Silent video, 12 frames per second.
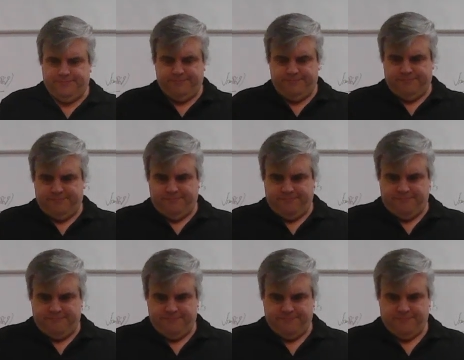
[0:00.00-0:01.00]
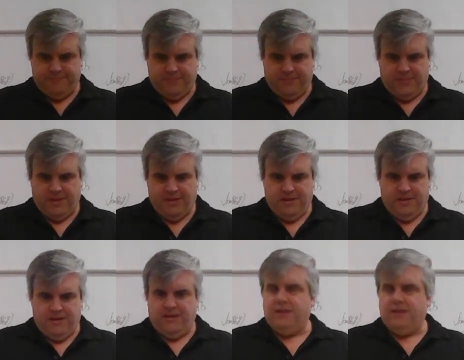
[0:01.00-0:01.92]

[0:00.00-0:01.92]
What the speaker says: Nothing is said.